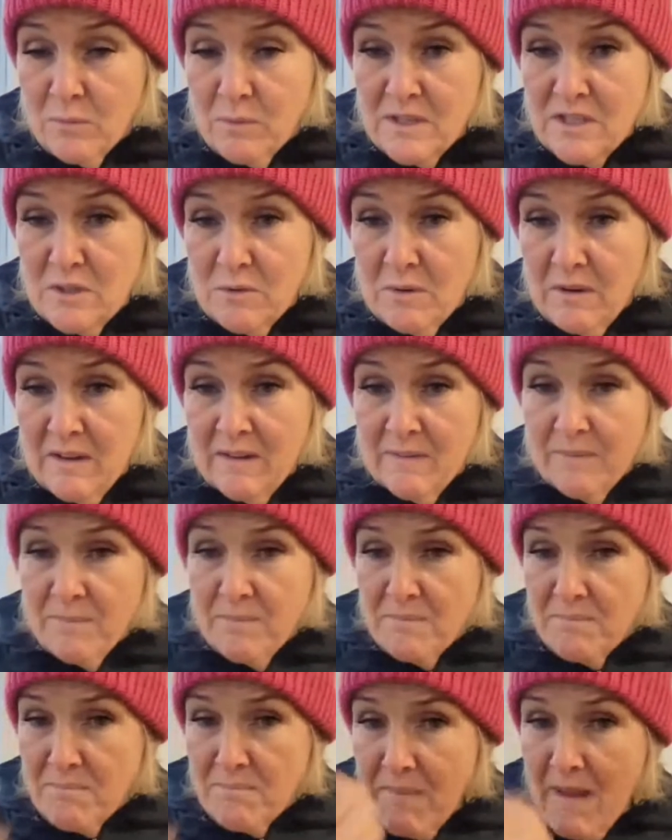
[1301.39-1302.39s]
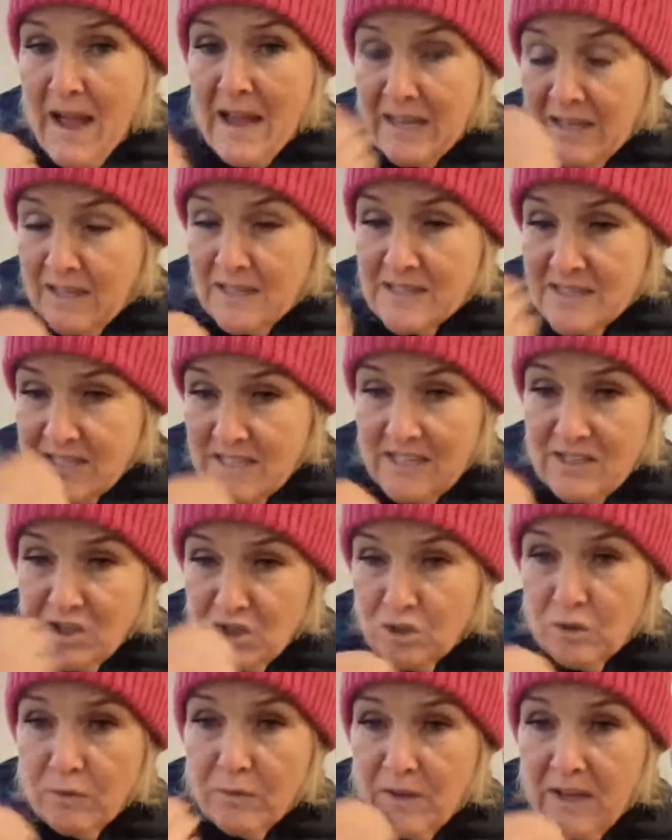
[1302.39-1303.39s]
Whether we do it
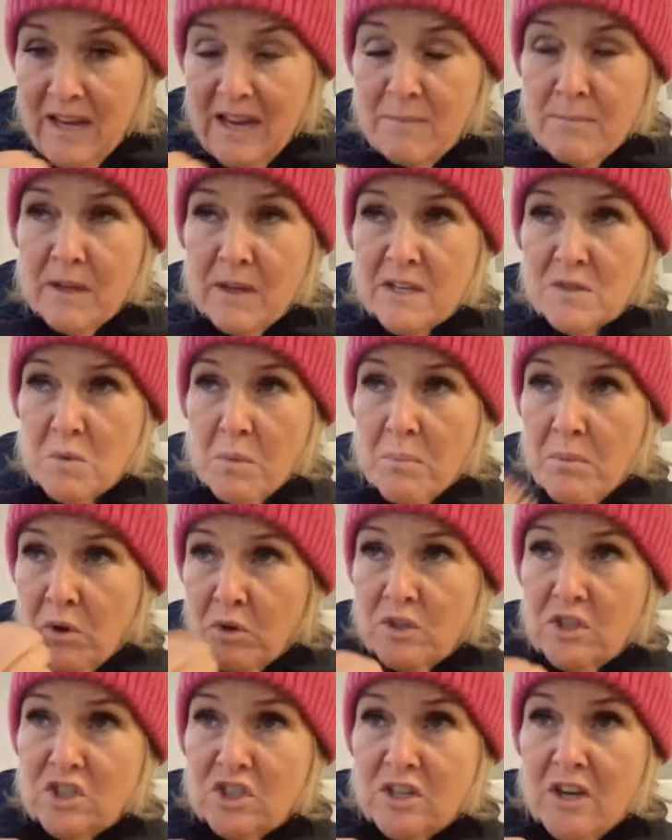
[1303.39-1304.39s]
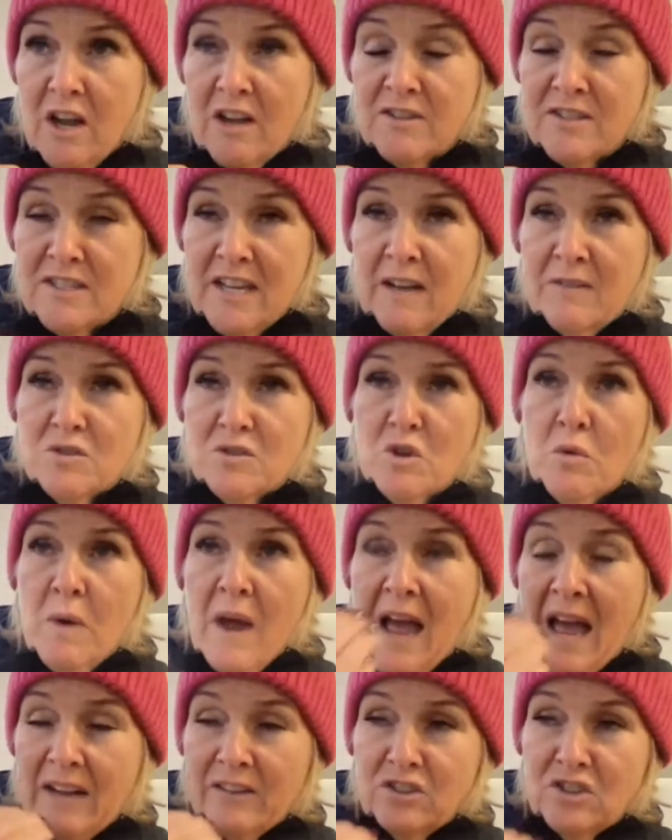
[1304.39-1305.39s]
mindlessly, shoving it in because we're punishing ourselves or
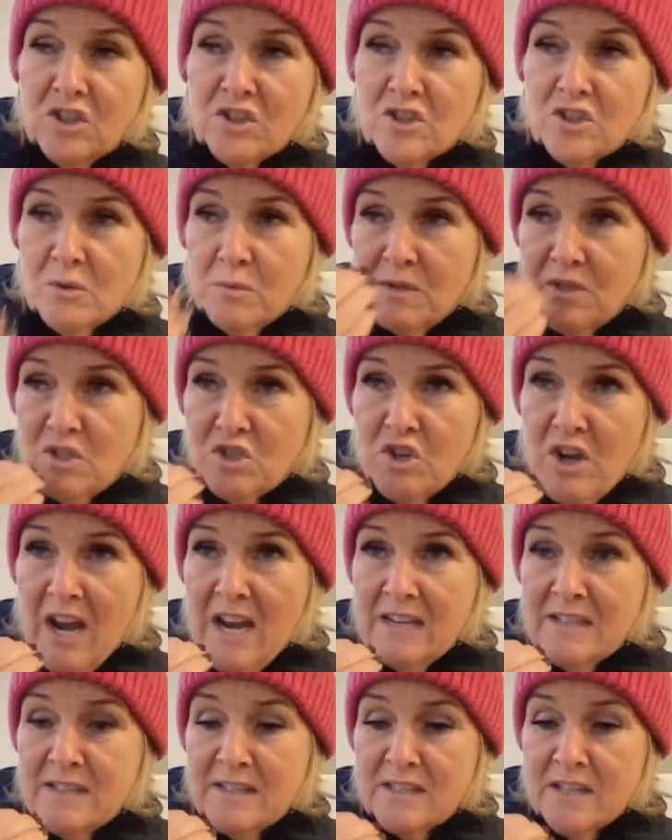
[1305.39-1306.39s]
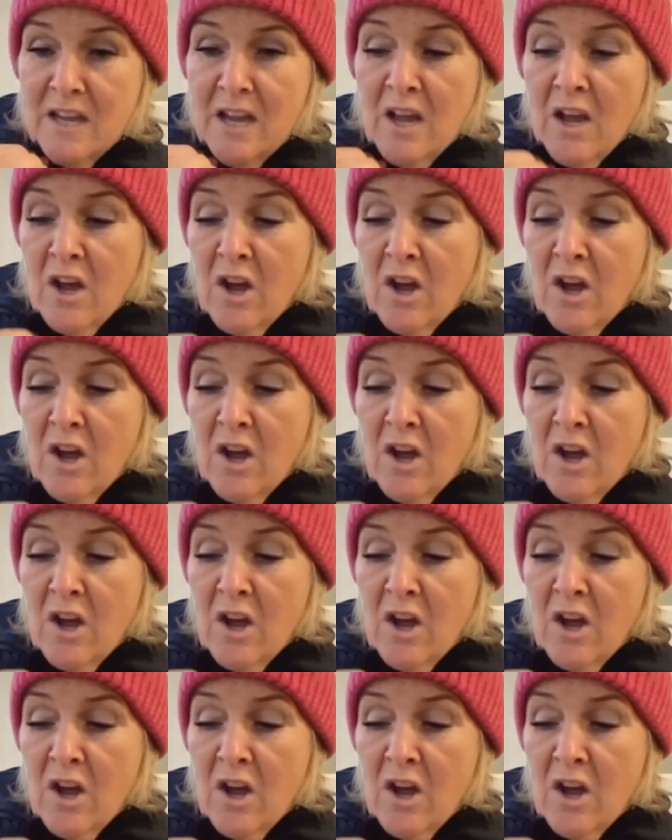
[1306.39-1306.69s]
we're anxious or we're stressed,